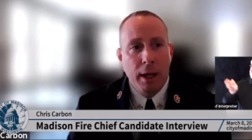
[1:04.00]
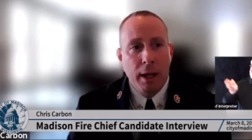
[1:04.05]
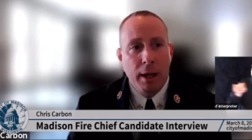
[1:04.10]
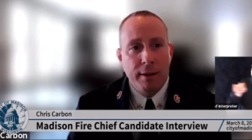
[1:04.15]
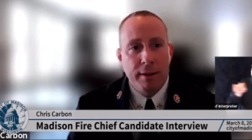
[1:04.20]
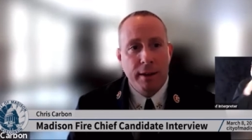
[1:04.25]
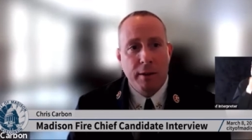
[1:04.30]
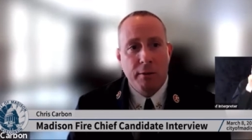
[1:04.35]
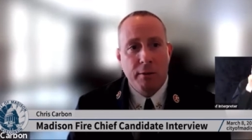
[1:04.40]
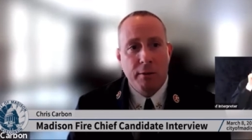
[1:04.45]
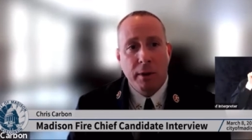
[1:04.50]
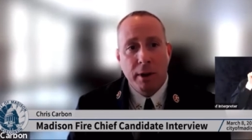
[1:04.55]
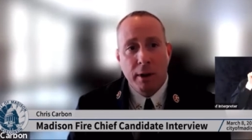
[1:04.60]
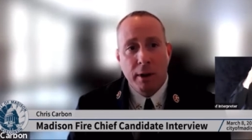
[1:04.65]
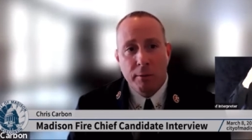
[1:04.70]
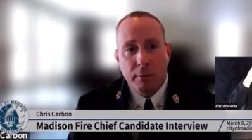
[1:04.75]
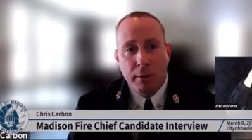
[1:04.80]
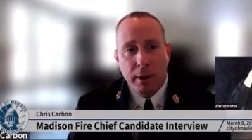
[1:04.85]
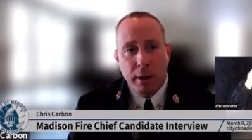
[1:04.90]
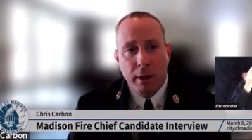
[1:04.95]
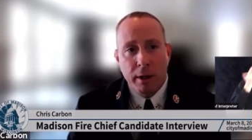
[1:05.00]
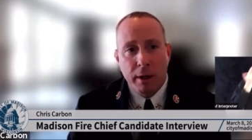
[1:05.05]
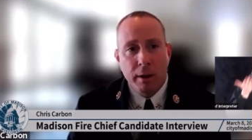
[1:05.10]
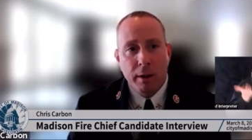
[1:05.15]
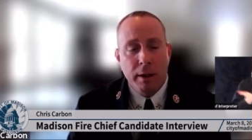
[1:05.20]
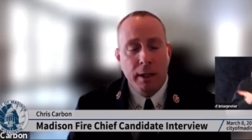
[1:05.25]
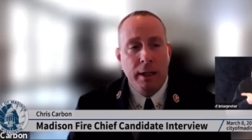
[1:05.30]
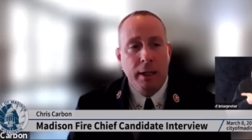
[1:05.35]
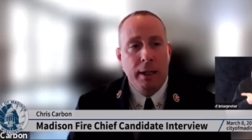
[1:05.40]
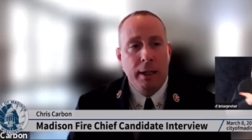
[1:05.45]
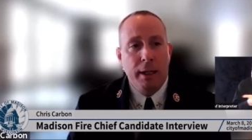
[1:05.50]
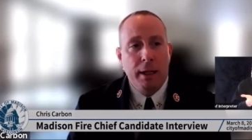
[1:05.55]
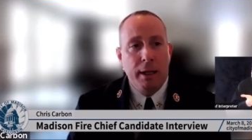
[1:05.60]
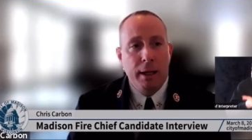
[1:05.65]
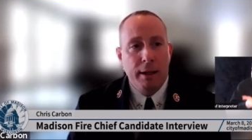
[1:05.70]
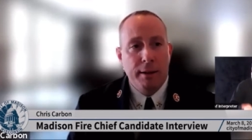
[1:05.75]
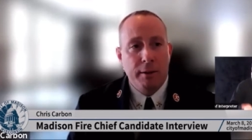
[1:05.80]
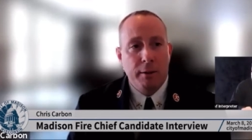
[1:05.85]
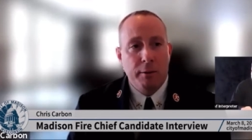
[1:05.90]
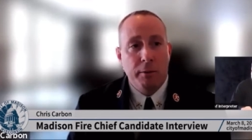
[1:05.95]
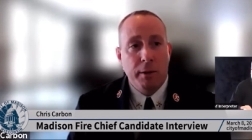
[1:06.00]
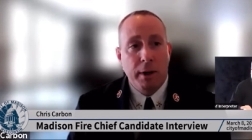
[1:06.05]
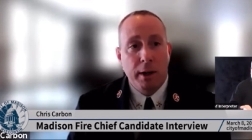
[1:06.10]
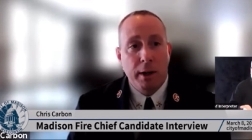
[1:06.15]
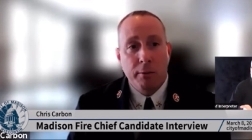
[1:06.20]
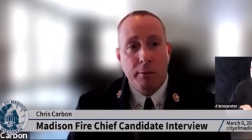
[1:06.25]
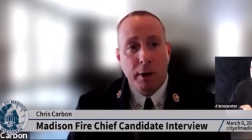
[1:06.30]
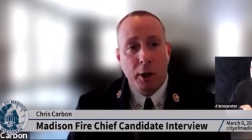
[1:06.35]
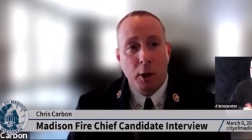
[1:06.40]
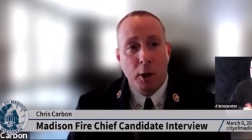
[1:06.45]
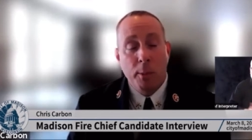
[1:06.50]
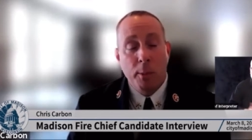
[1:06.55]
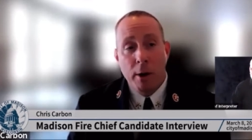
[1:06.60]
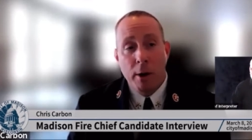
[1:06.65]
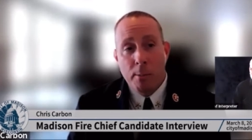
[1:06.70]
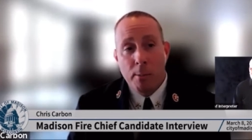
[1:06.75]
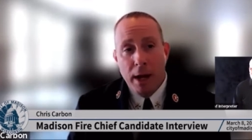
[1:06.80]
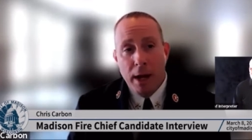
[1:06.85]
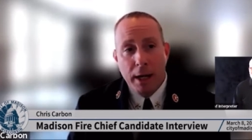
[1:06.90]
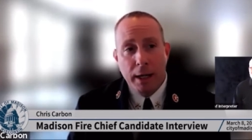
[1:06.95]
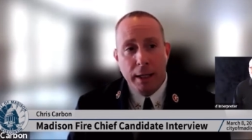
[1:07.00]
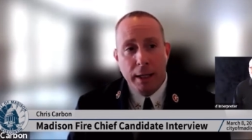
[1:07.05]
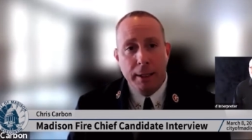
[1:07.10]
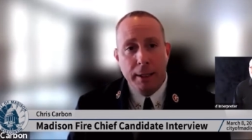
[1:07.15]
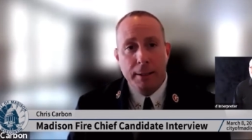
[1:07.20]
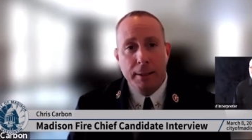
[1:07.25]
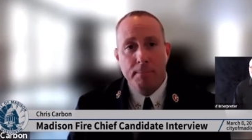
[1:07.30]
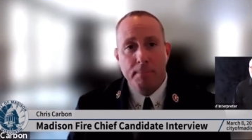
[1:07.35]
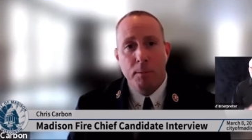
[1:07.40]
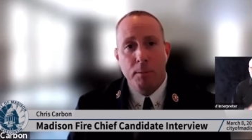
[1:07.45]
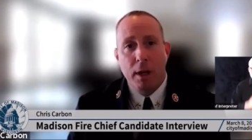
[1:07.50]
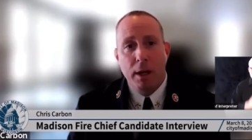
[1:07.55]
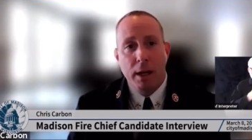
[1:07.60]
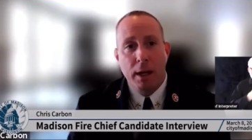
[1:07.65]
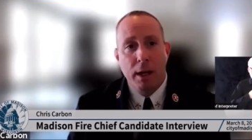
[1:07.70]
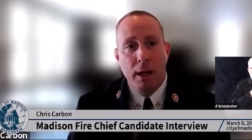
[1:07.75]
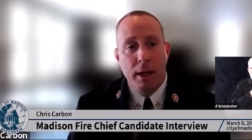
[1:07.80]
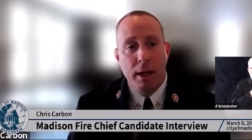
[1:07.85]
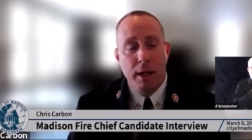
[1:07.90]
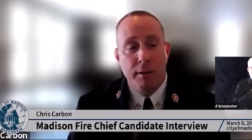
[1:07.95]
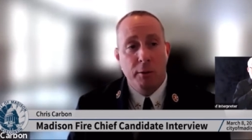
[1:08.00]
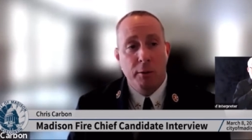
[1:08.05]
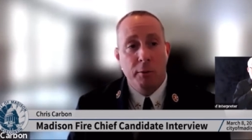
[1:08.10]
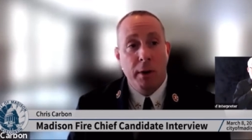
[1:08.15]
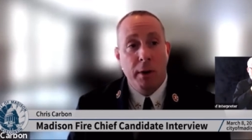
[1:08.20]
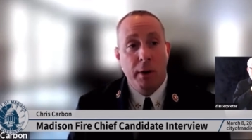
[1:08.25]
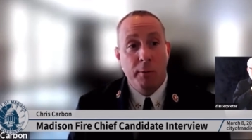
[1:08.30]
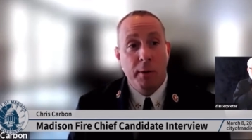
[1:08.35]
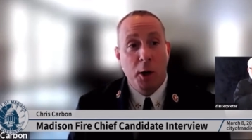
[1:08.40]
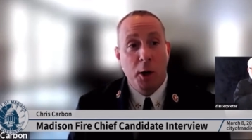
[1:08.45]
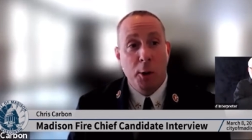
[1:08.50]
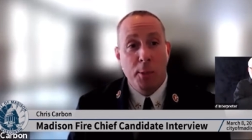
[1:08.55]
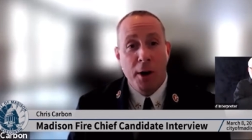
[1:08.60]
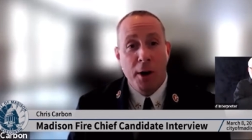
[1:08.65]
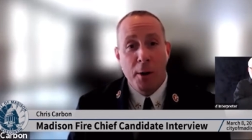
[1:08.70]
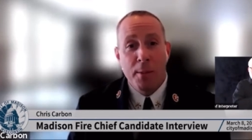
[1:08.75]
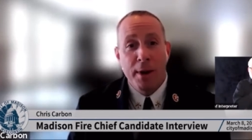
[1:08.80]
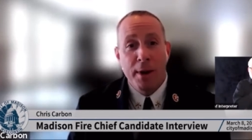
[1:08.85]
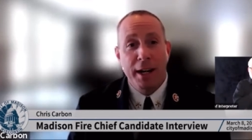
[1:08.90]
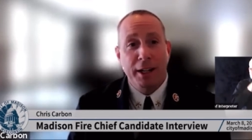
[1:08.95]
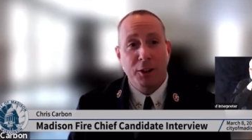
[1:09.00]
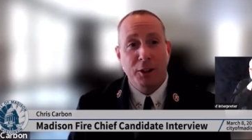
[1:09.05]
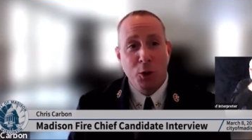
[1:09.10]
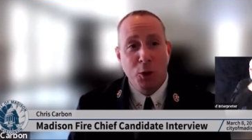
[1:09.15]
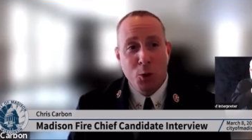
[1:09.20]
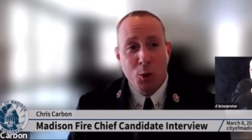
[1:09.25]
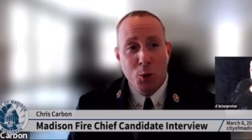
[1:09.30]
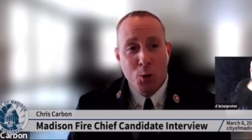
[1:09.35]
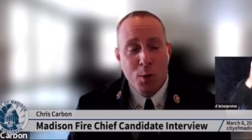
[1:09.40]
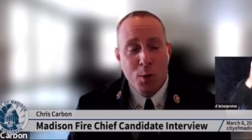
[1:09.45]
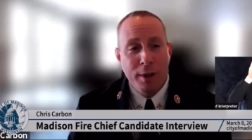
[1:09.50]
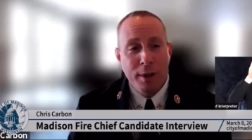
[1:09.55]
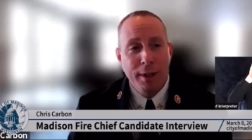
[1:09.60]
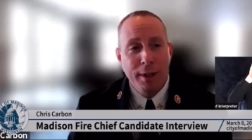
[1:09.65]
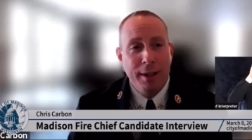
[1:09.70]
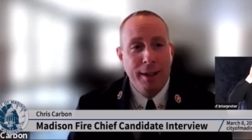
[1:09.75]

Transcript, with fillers: as a firefighter, as a firefighter paramedic, uh, as a firefighter paramedic two,